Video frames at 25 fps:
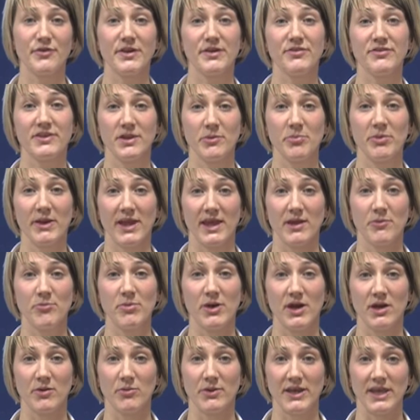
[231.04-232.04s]
50p
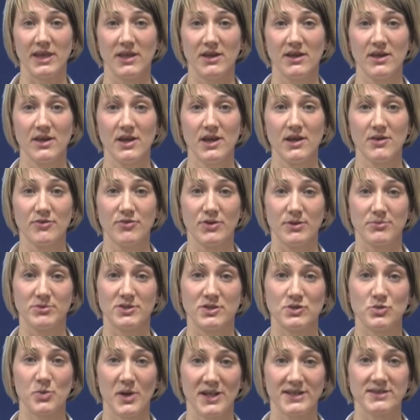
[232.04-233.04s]
per week for up
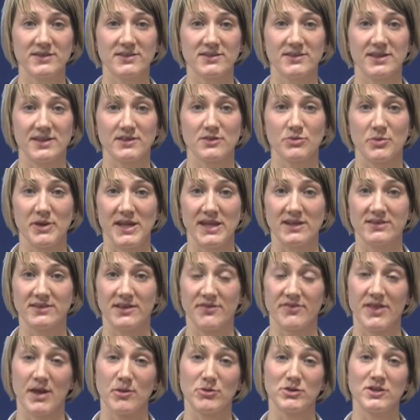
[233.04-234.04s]
to 26 weeks
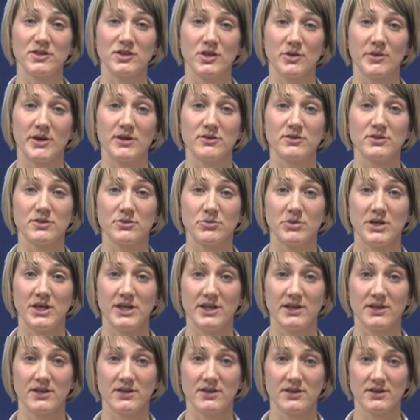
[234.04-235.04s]
if they were too ill to
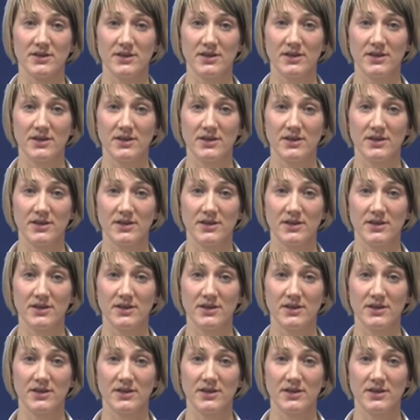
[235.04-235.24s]
work.